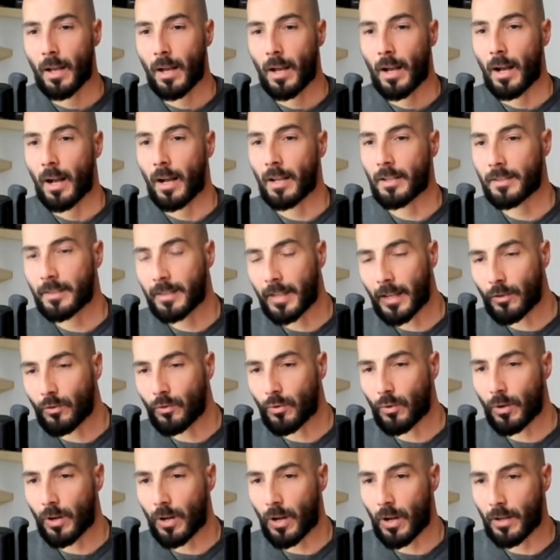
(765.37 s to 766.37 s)
A
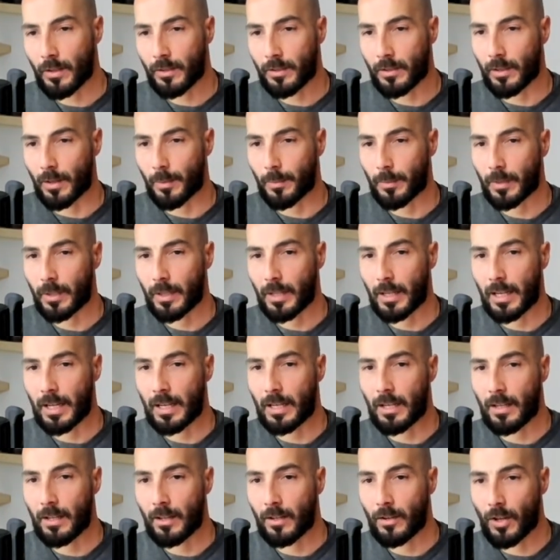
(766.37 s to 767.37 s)
central concept
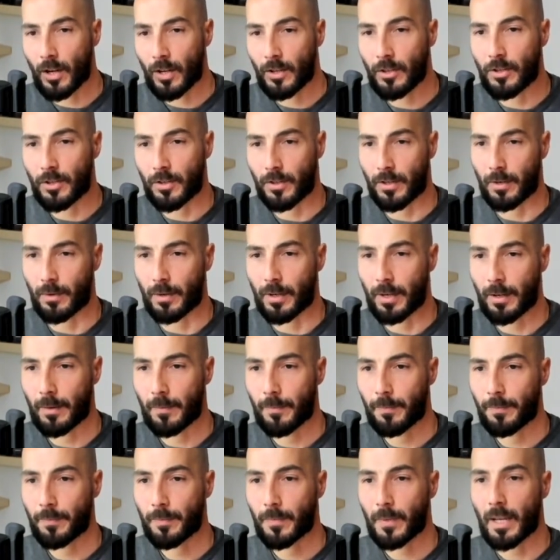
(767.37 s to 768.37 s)
in nudge theory
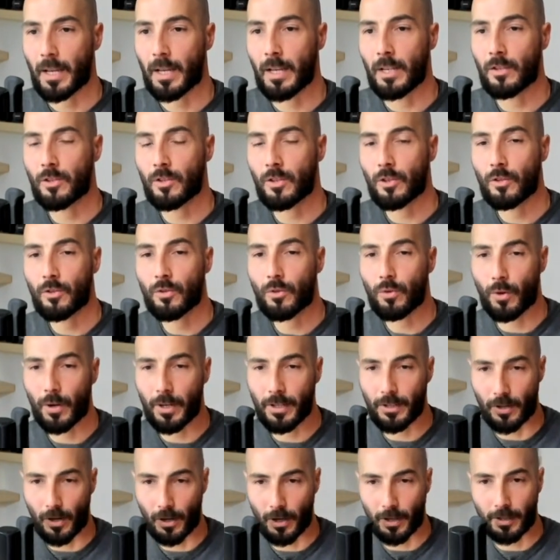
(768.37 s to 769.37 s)
is
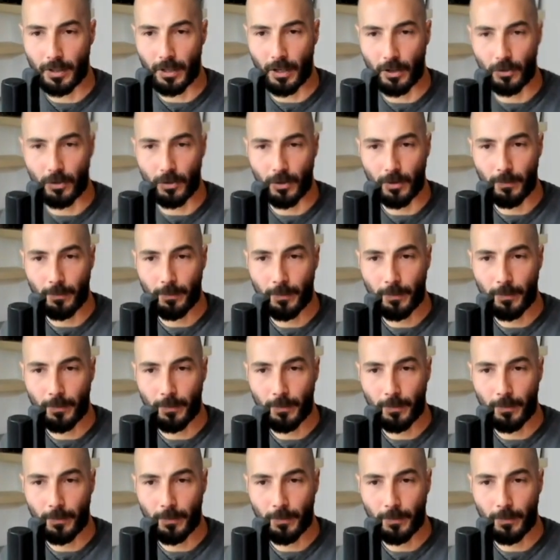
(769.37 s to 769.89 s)
choice architecture,